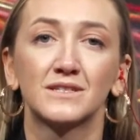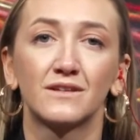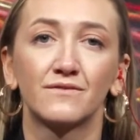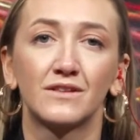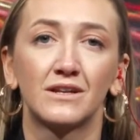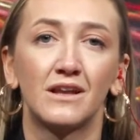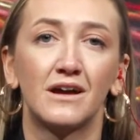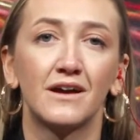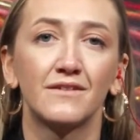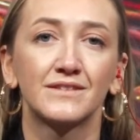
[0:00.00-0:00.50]
of the
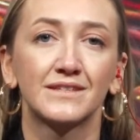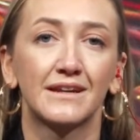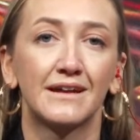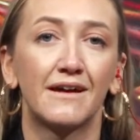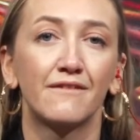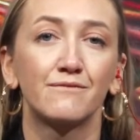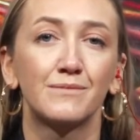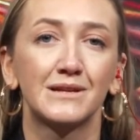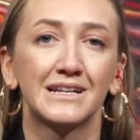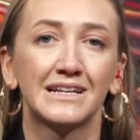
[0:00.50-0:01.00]
lives that
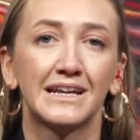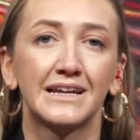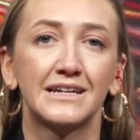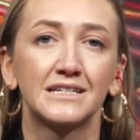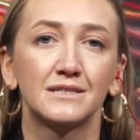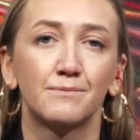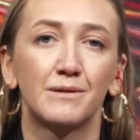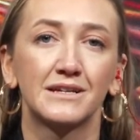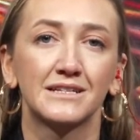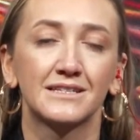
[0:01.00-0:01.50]
have been
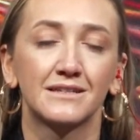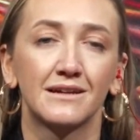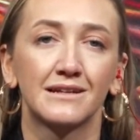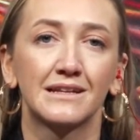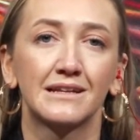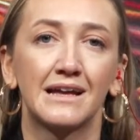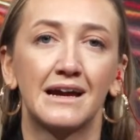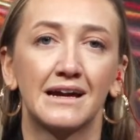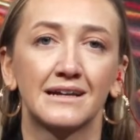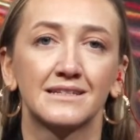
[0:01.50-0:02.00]
claimed by
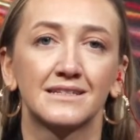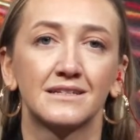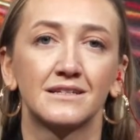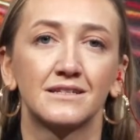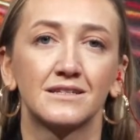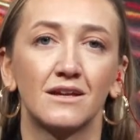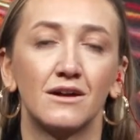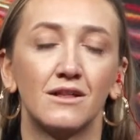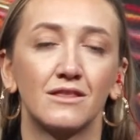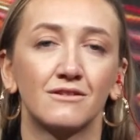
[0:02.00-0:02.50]
cycling
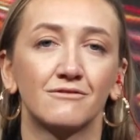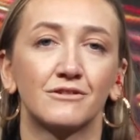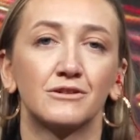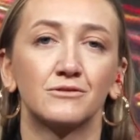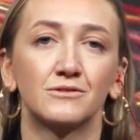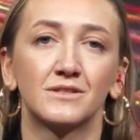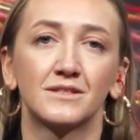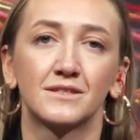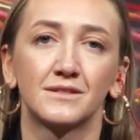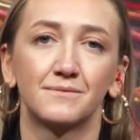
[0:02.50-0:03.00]
accidents on the
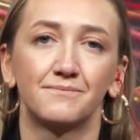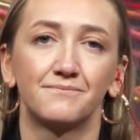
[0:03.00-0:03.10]
roads.